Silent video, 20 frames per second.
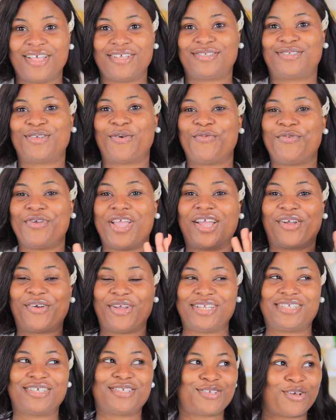So we are
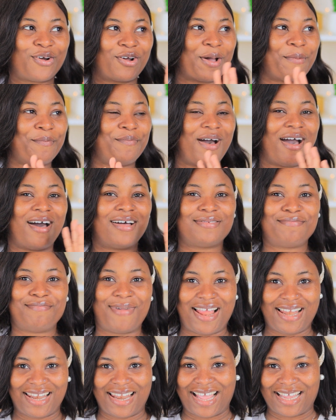going to talk about
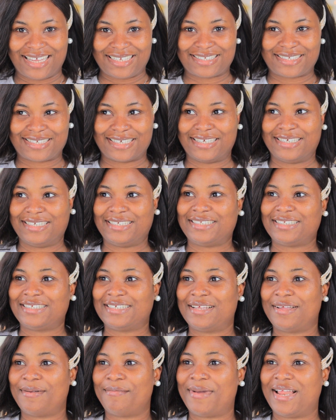my lighting.
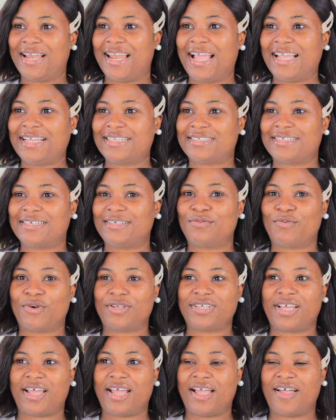
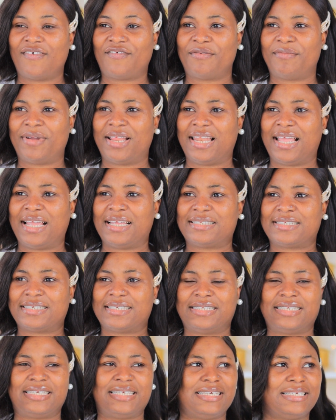What I have for my
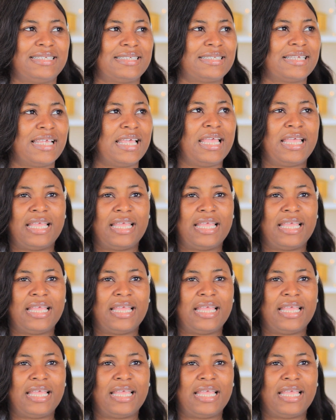lighting is